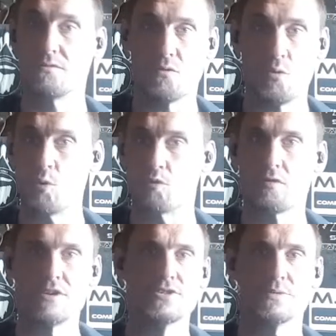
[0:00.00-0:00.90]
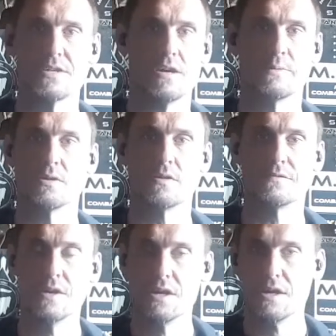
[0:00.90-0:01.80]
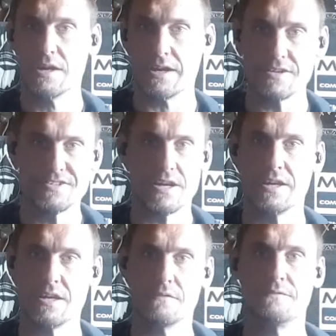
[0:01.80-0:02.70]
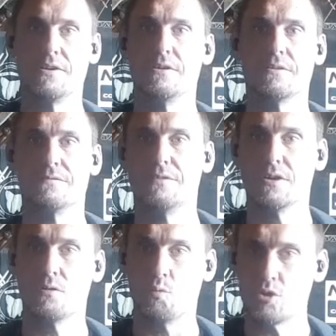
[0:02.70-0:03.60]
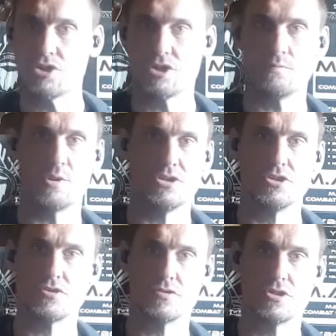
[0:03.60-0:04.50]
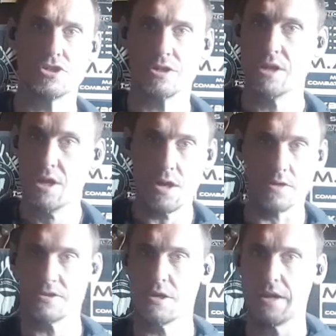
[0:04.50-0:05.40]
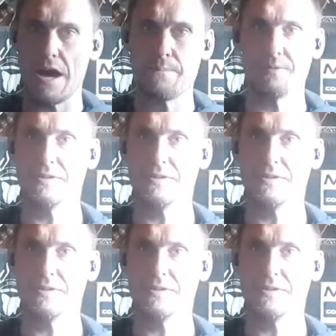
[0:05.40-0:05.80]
All the rust was coming off. And I started getting fitter and fitter, watching my nutrition. I was going up and